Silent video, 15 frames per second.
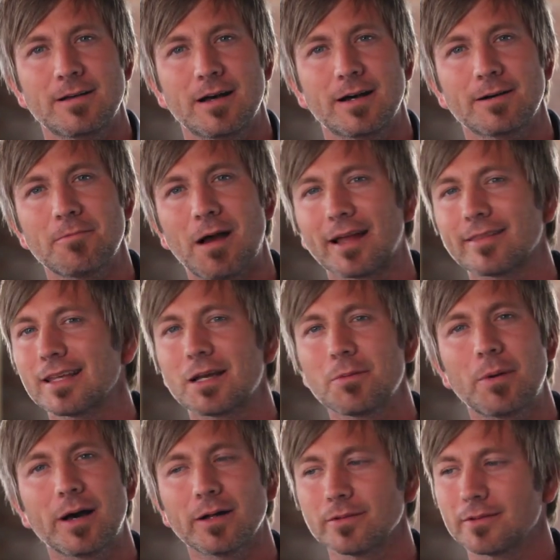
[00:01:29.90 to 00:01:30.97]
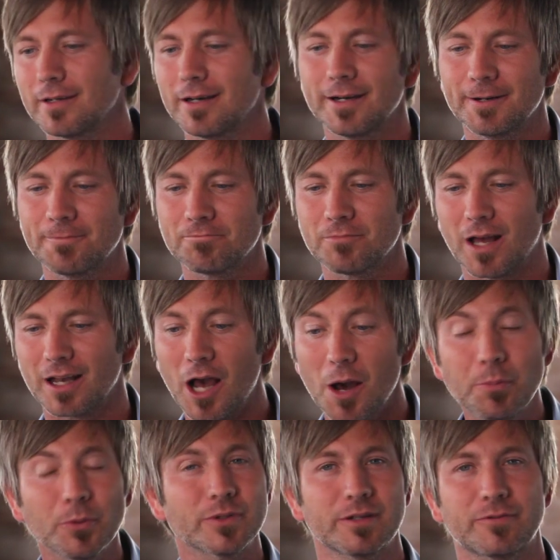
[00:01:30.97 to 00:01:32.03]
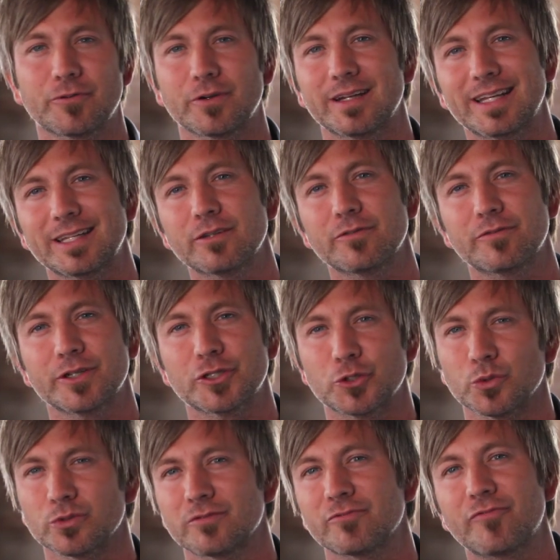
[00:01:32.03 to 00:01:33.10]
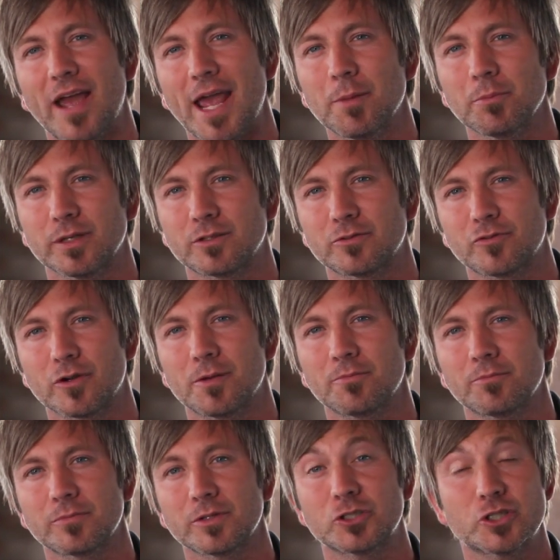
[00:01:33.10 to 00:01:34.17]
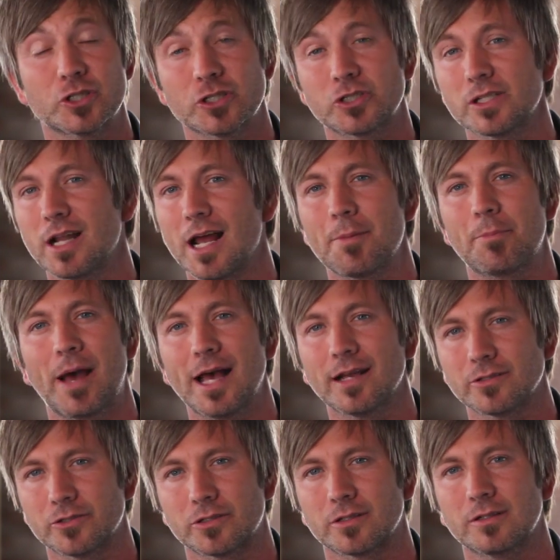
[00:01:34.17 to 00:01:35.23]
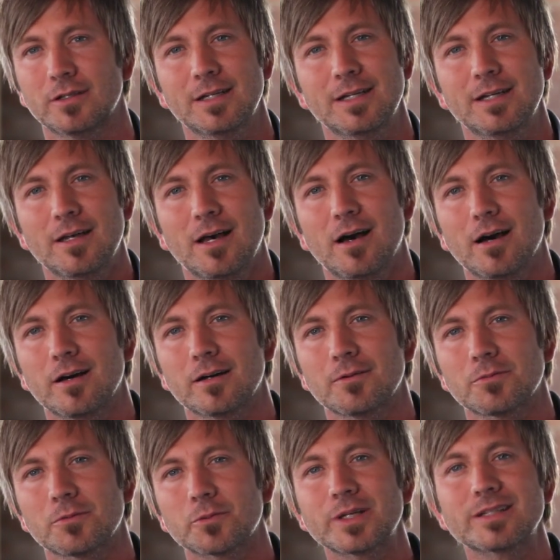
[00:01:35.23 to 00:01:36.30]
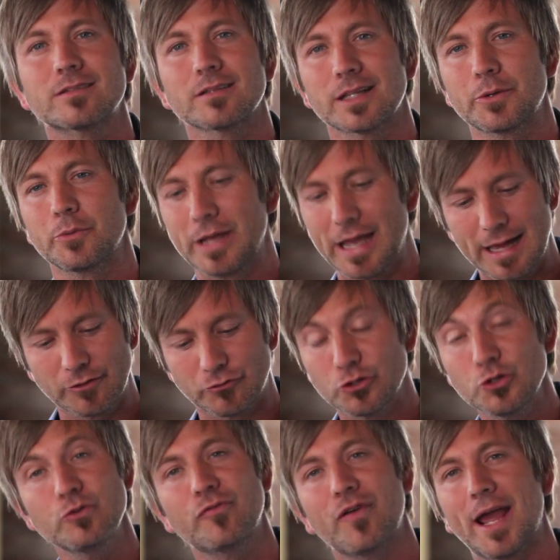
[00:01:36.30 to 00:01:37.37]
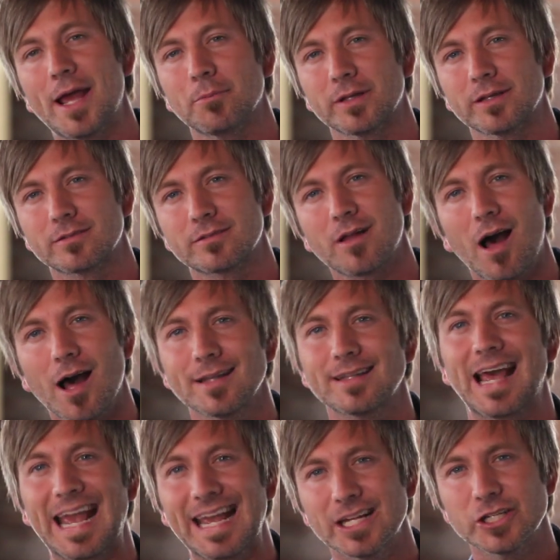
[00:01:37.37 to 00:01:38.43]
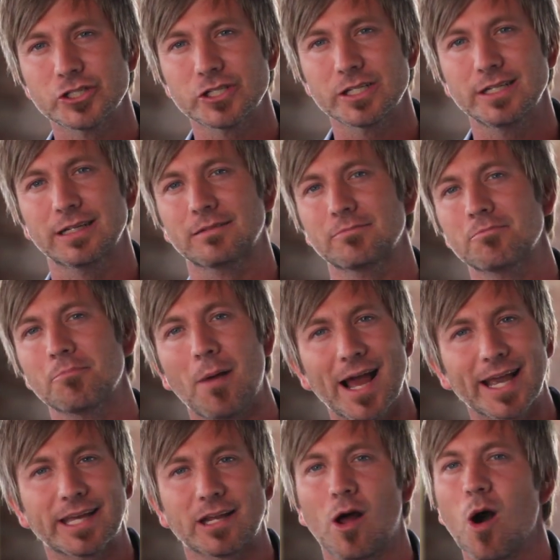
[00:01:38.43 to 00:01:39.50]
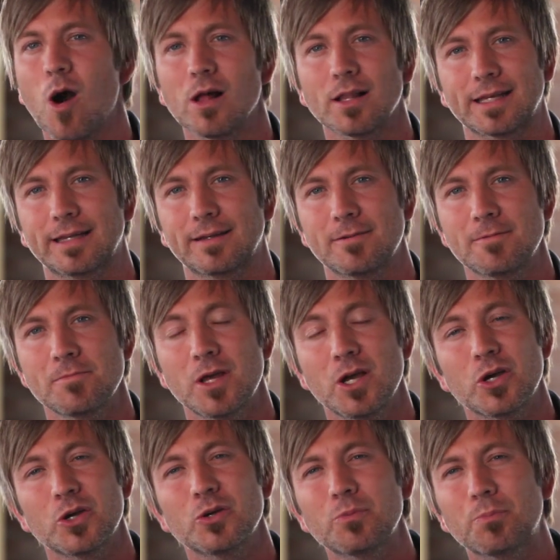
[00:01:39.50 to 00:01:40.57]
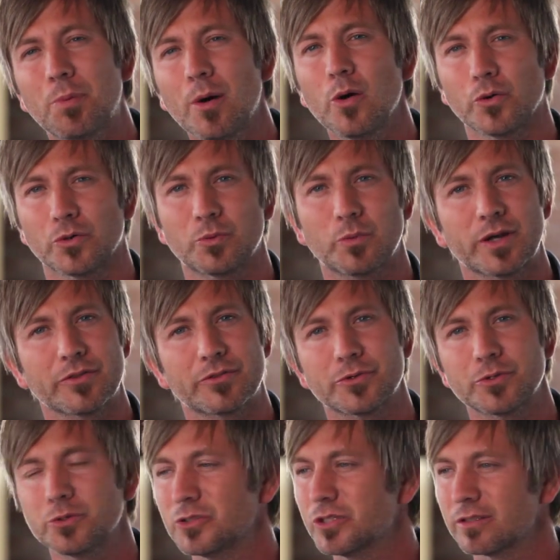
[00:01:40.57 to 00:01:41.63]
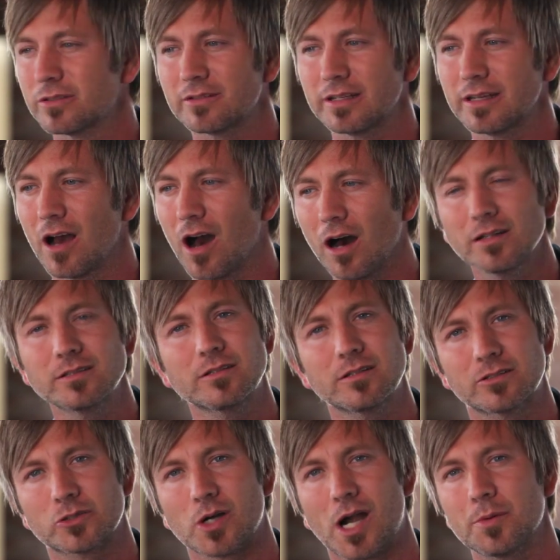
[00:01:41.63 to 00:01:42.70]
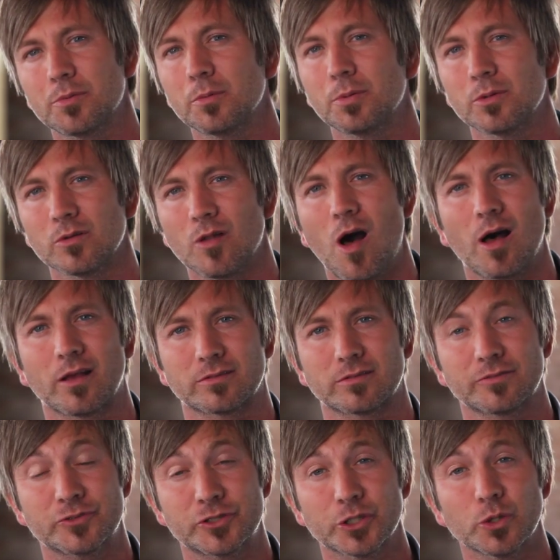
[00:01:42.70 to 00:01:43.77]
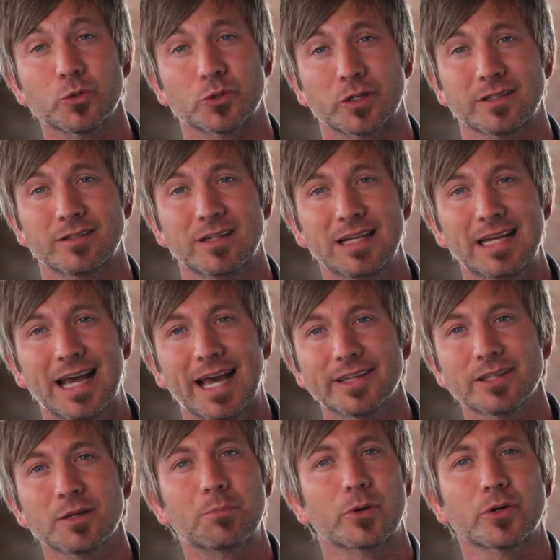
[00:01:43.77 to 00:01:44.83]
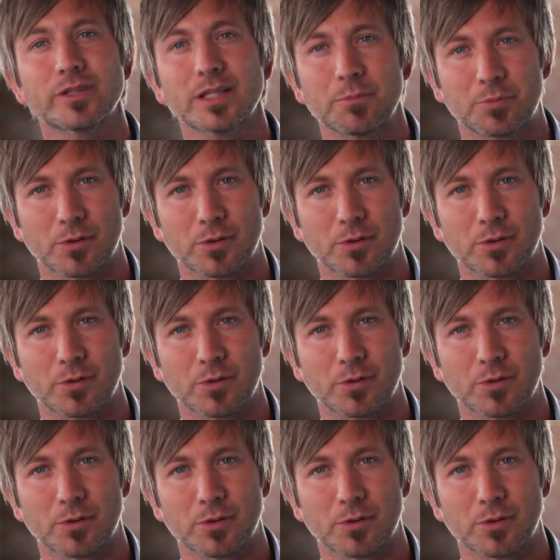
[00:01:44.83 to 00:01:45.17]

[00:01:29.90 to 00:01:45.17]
I think about a couple different individuals and families from the church that I pastor. Recently, we had two families, Todd and Angie and Mike and Holly, who both went through just the undescribable loss of children in the birthing